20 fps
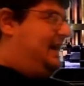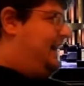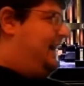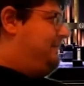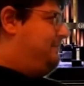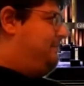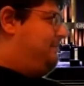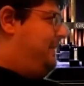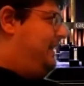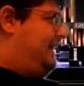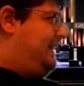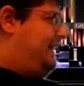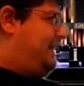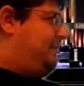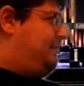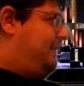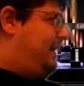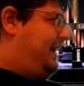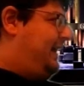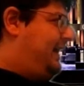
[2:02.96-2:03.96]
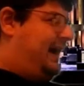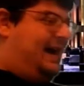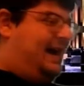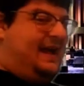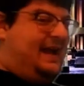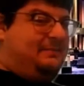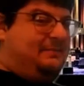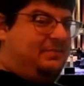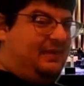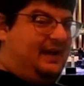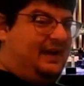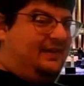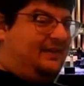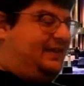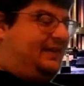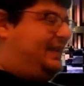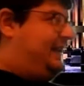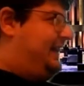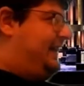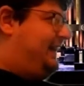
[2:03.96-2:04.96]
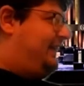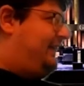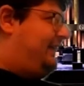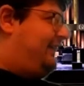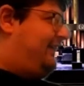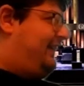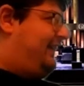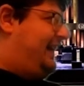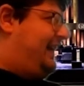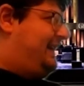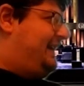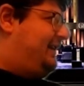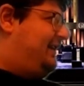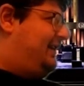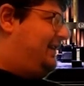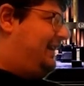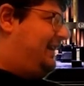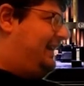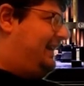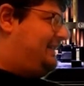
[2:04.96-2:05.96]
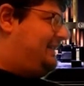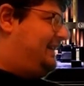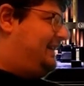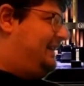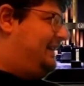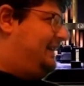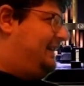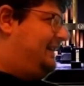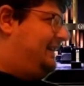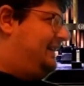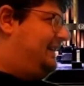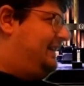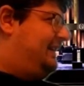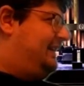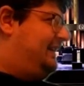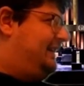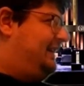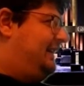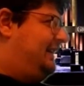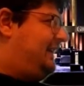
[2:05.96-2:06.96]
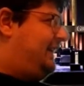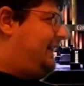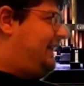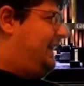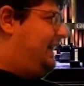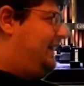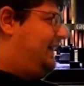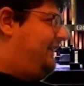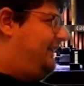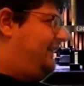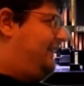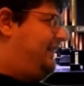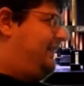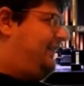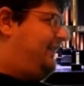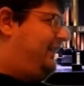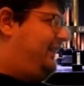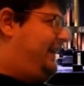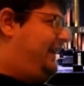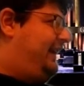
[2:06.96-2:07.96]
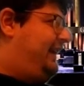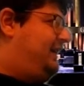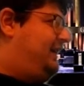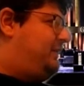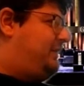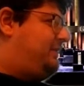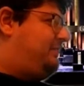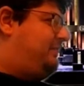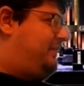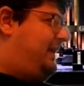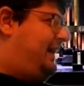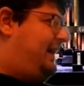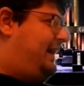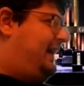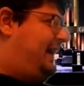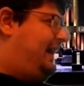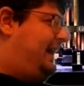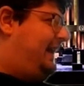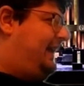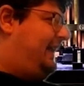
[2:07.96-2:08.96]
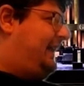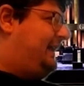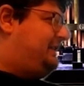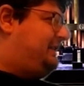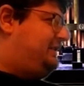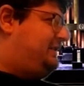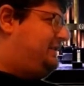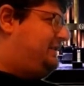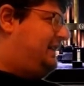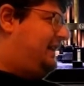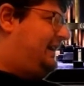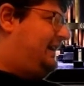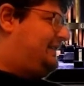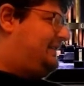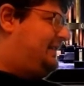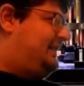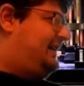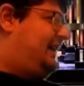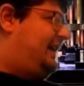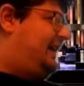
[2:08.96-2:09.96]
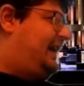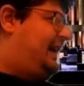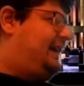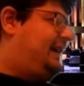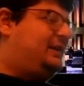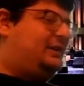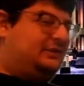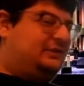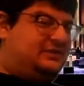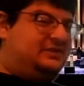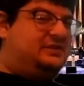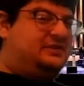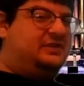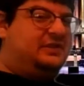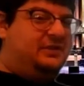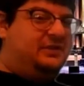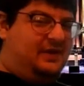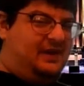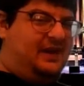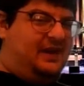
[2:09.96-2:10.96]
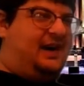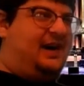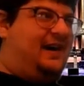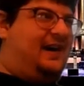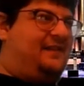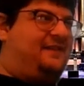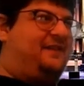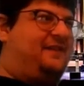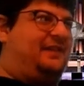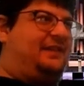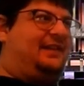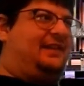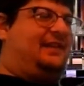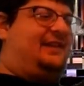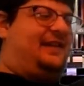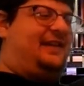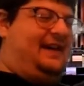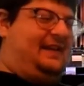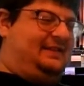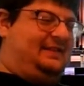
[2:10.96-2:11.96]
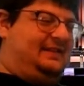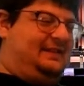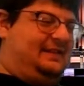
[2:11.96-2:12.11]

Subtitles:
and makes my eyebrows get red hot. So, reading with my eyes shut, I don't do an awful lot.